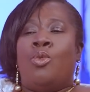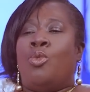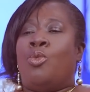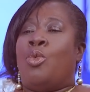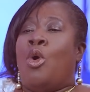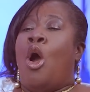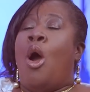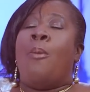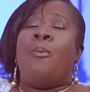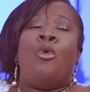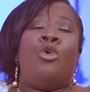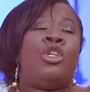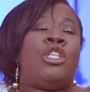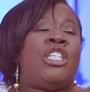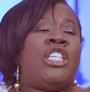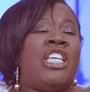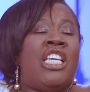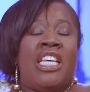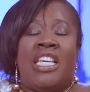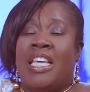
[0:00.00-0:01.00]

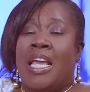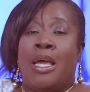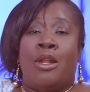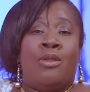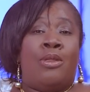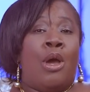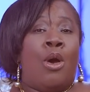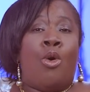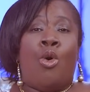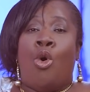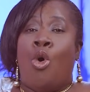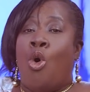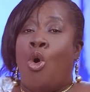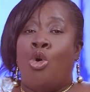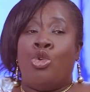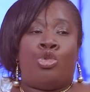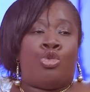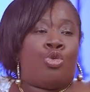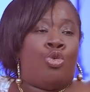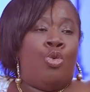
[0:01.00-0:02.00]
Omuchi and the
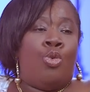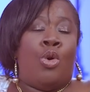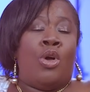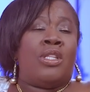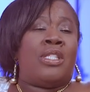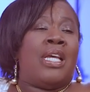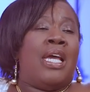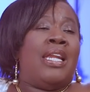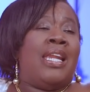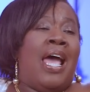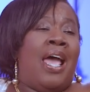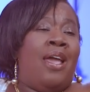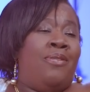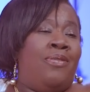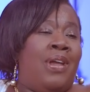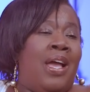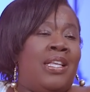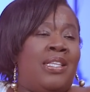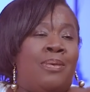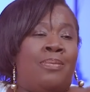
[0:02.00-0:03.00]
whole school wanted
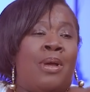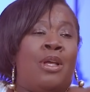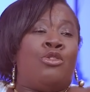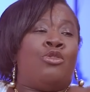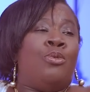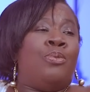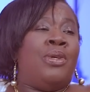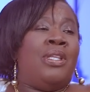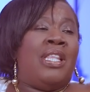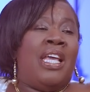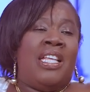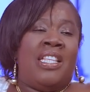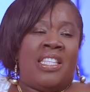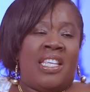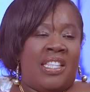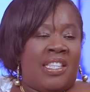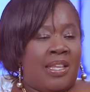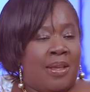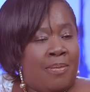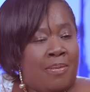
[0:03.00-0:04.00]
Ivy Ajima to be the
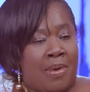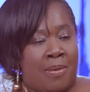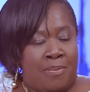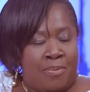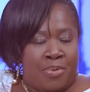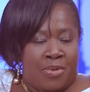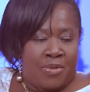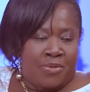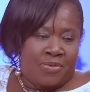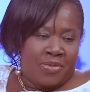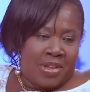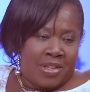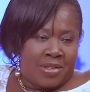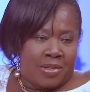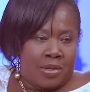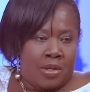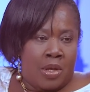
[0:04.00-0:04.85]
entertainment prefect.